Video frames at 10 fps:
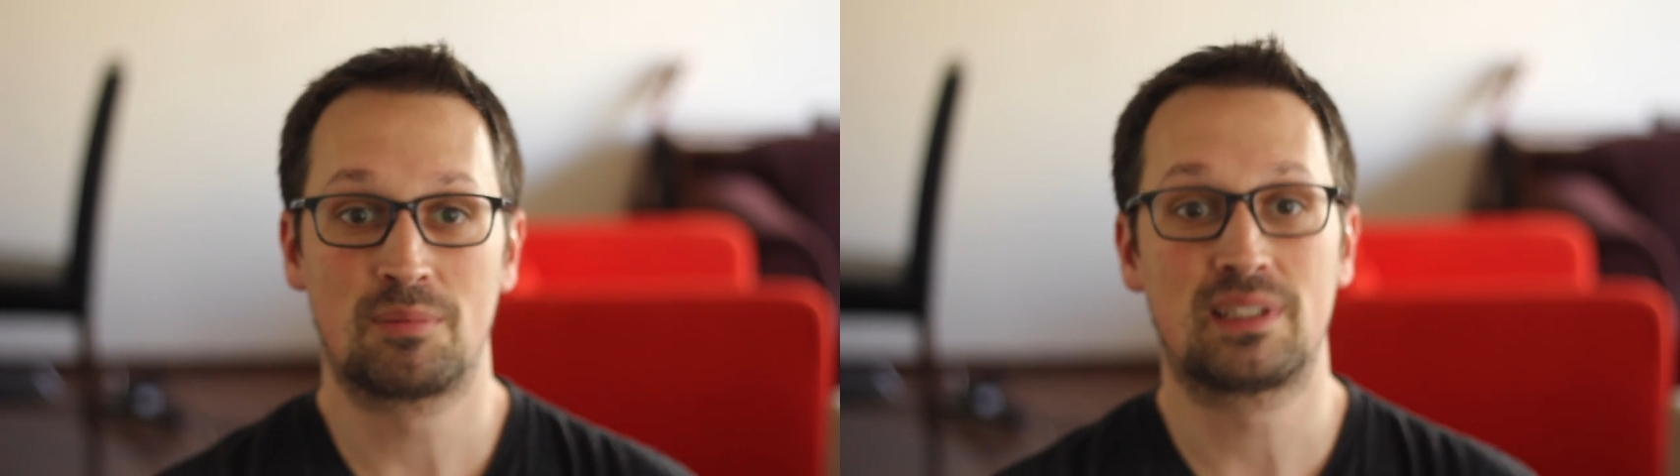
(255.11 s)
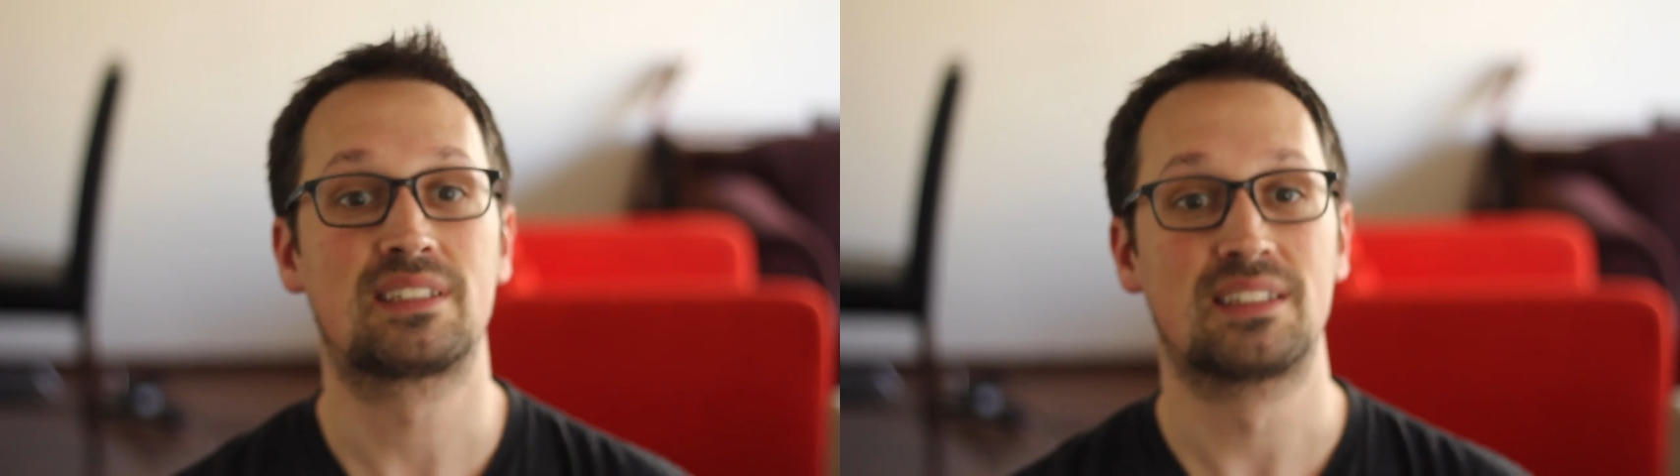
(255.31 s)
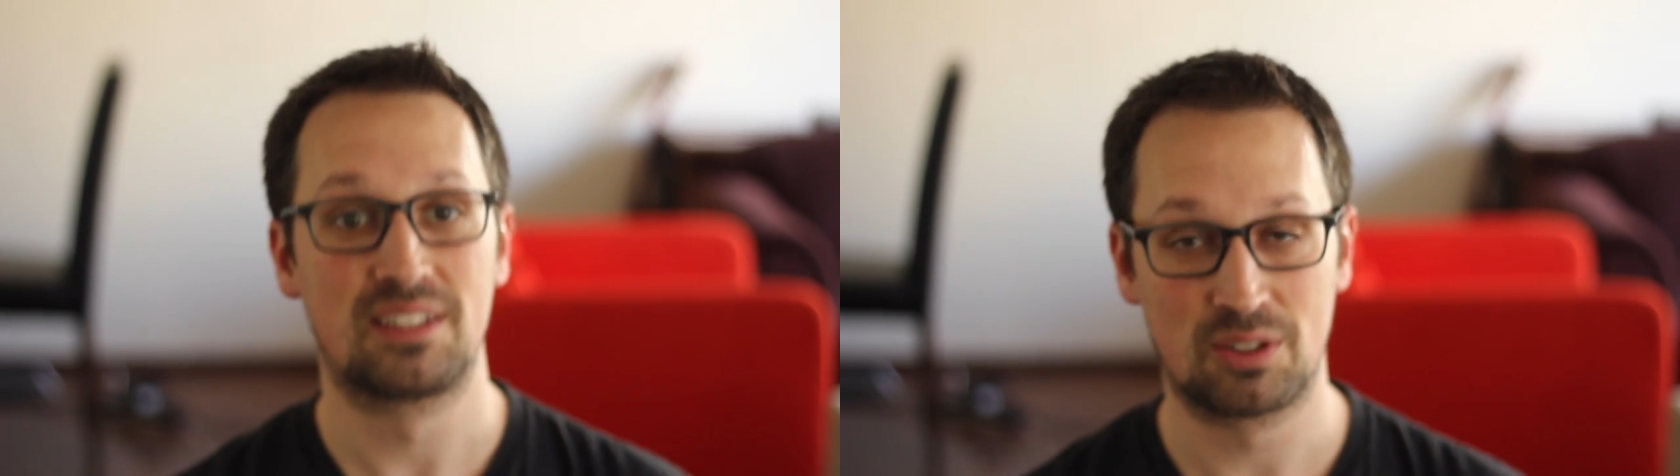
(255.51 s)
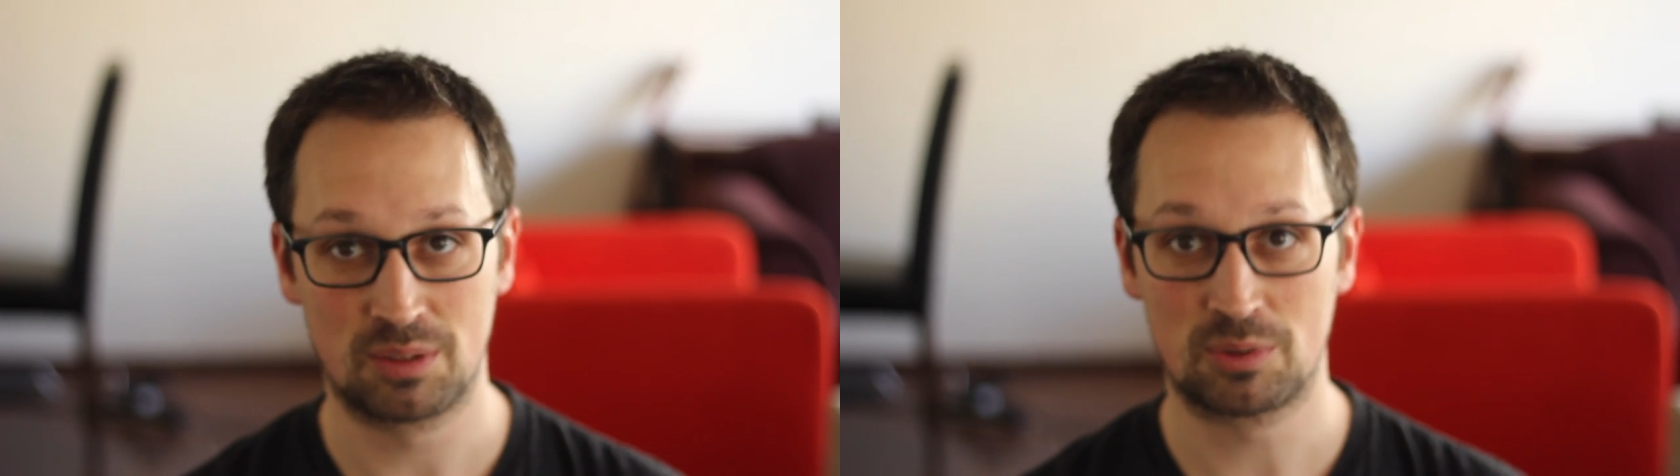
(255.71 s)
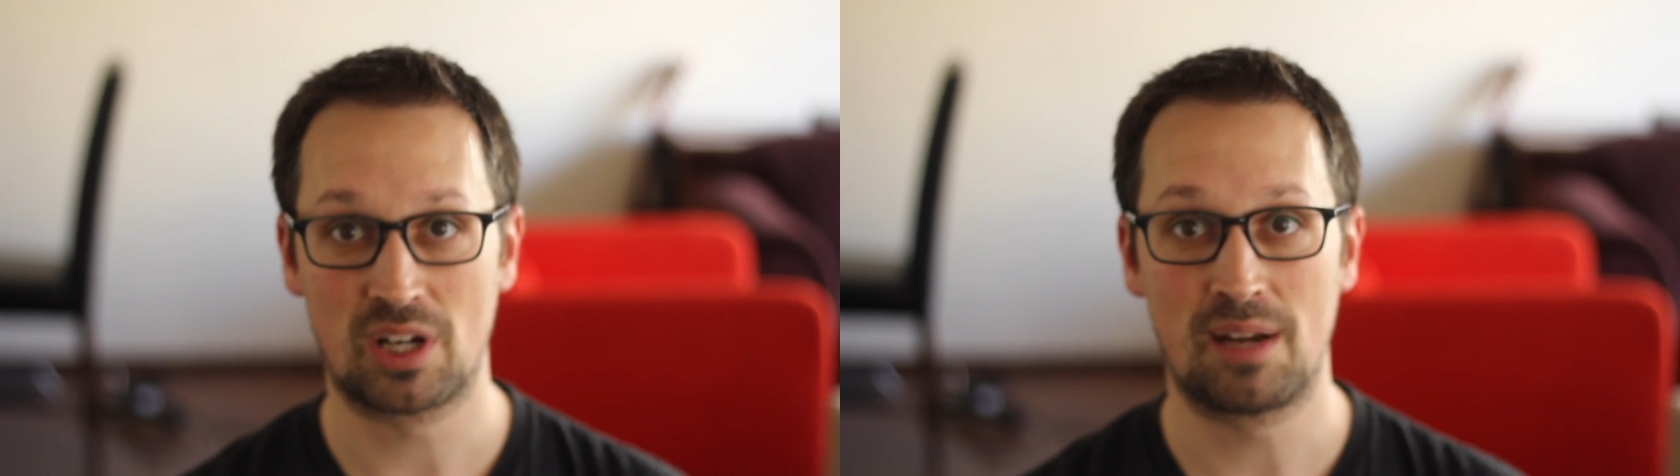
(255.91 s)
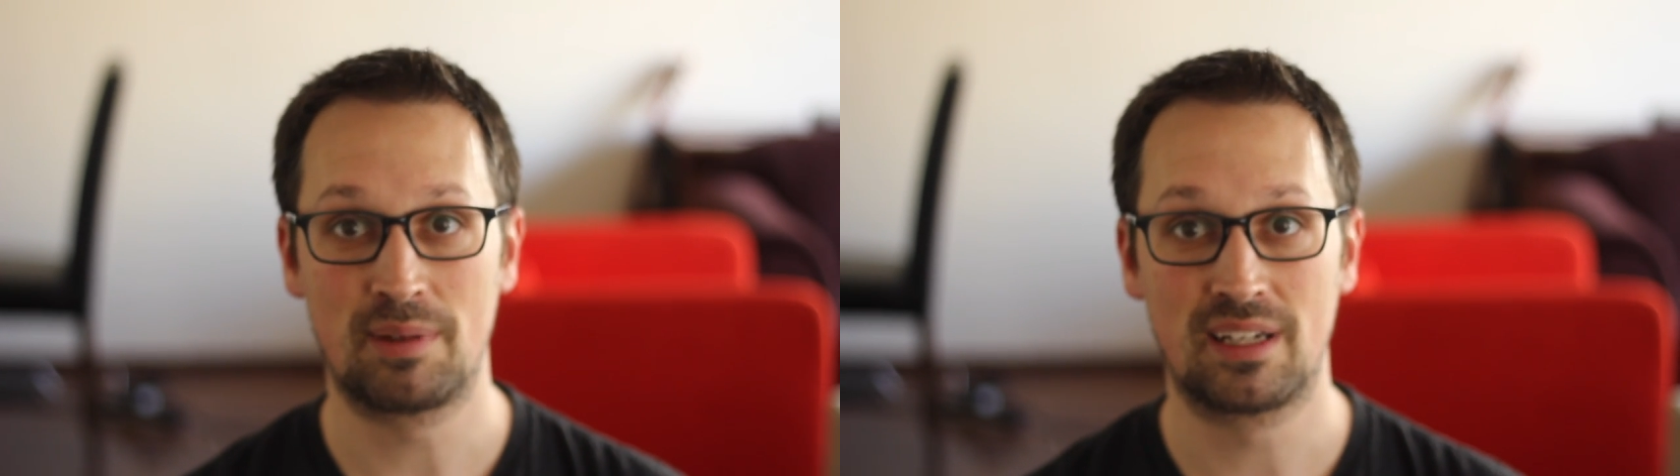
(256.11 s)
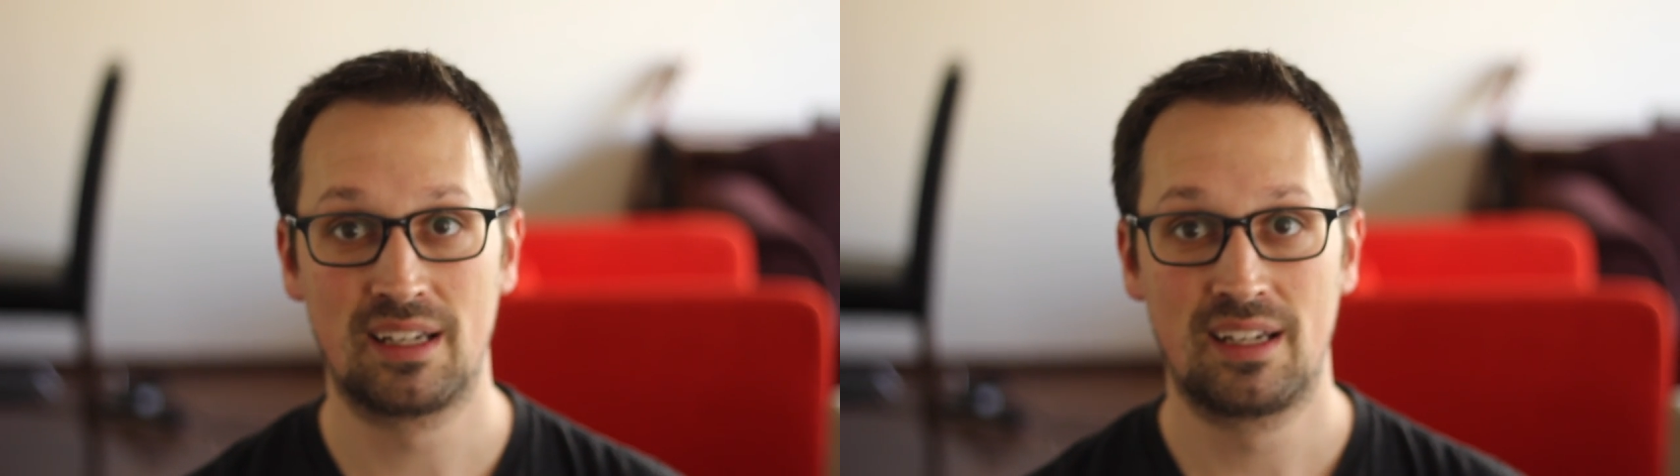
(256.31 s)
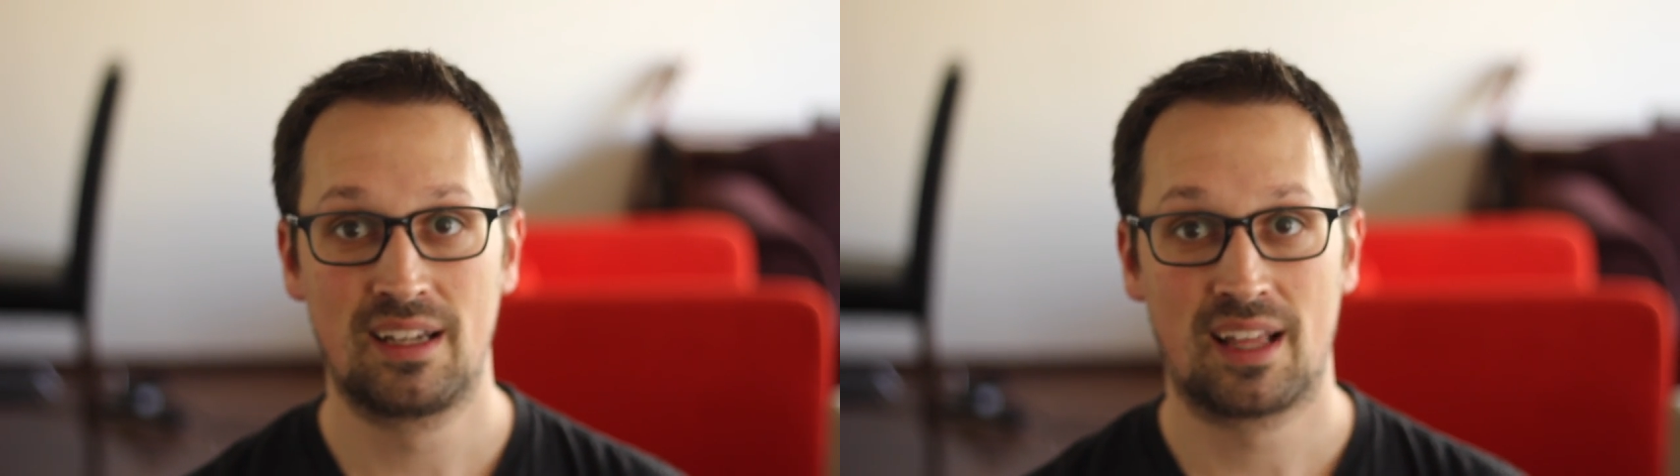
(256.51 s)
please consider subscribing,
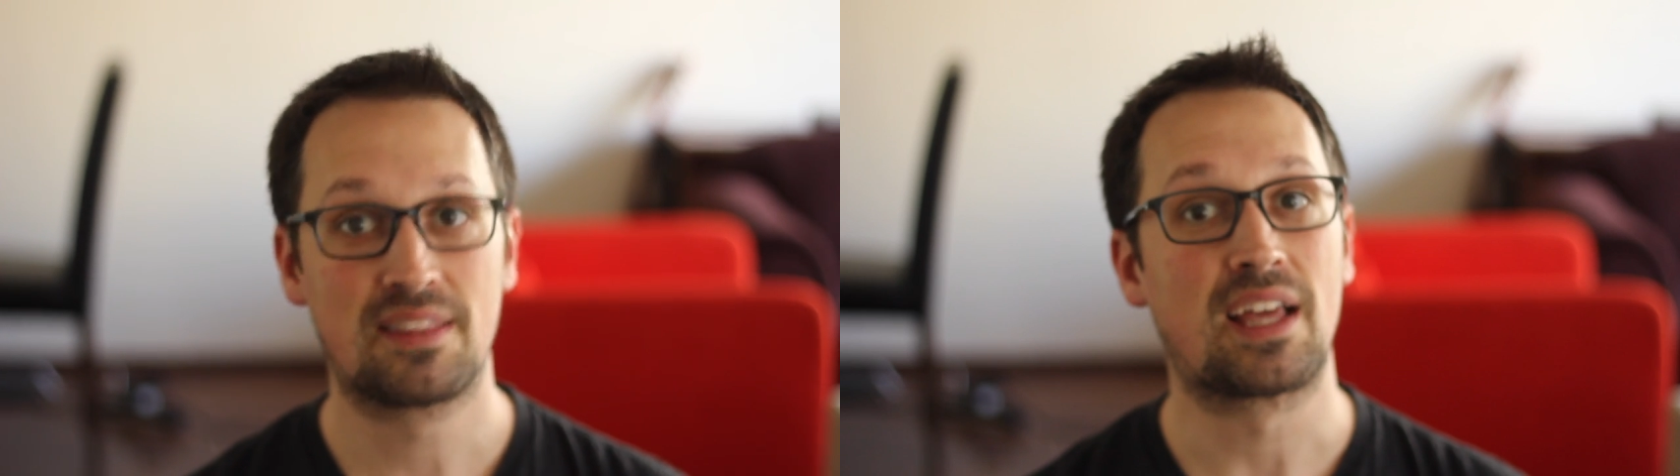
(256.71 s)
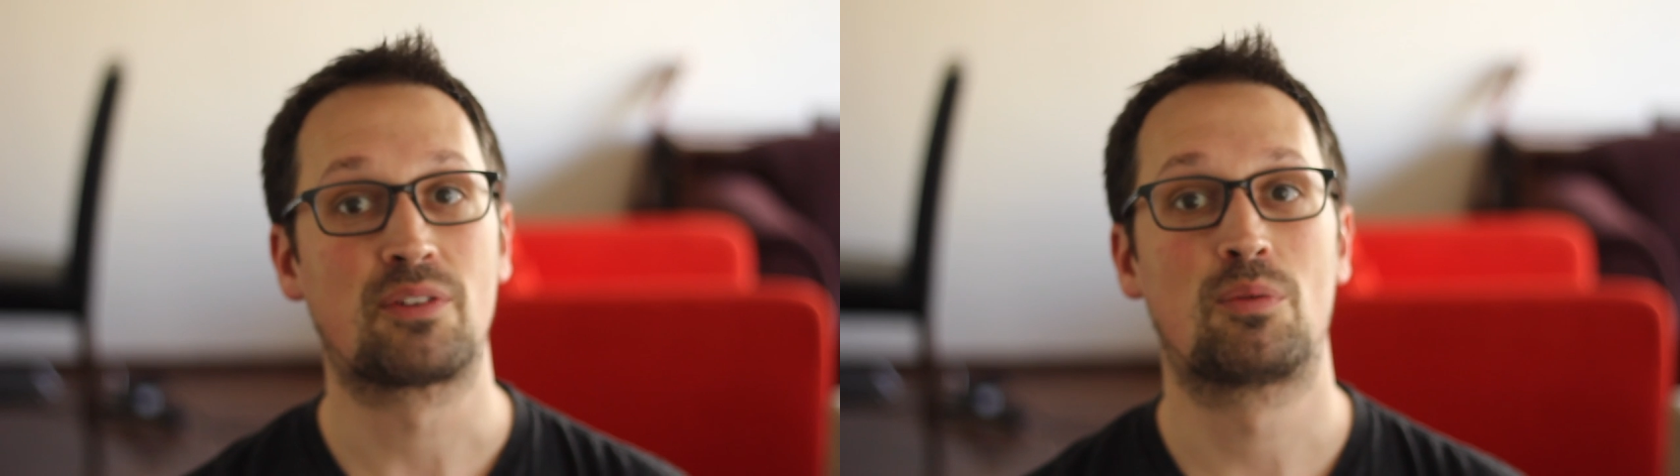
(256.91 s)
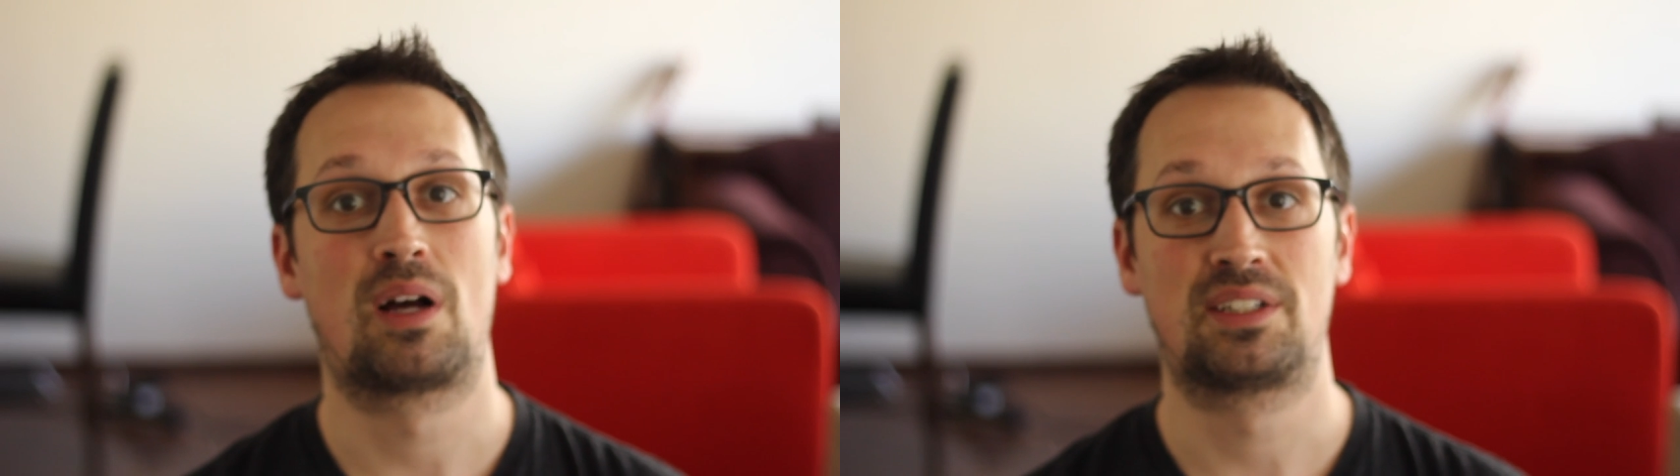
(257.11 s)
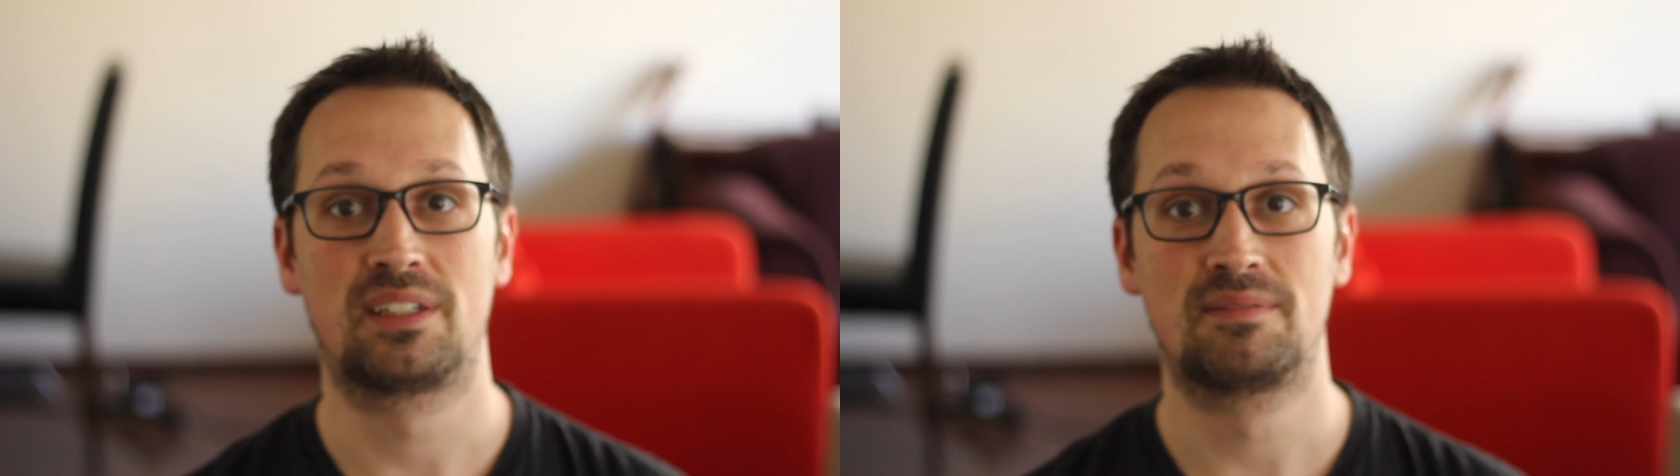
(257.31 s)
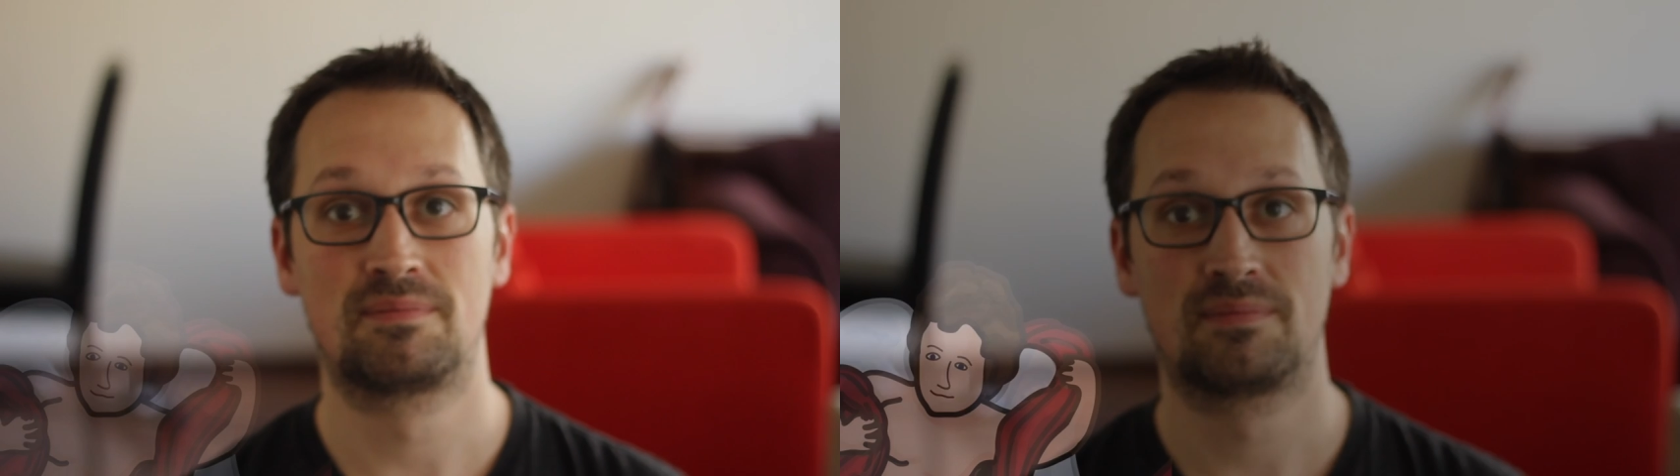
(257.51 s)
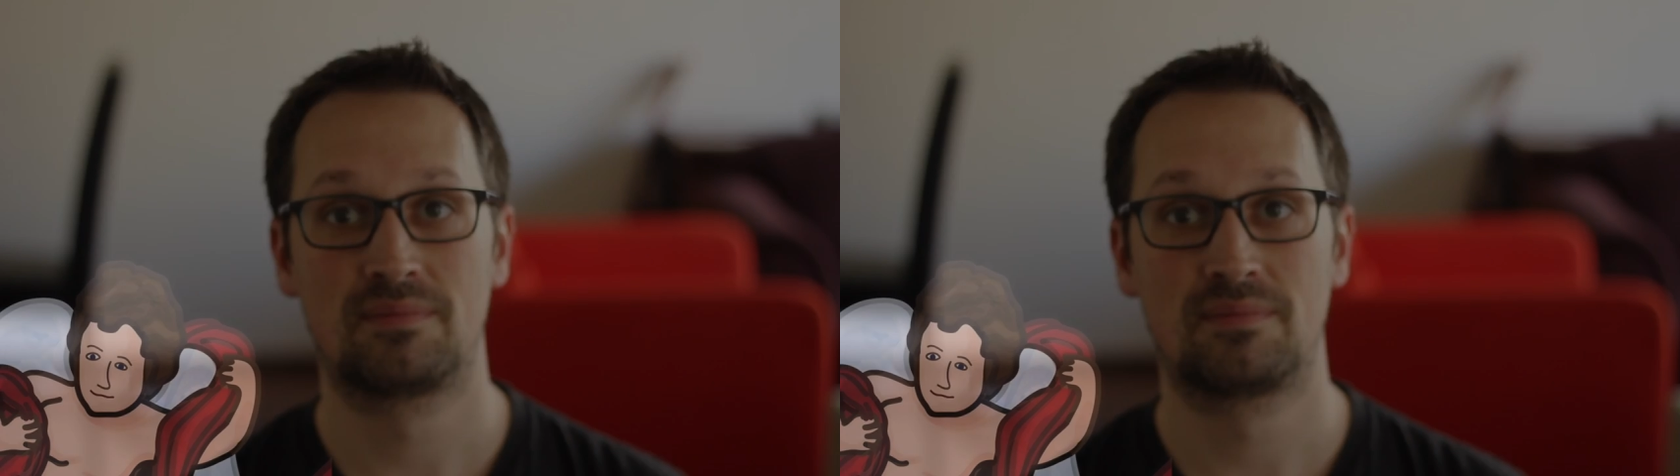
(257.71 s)
and thanks for watching.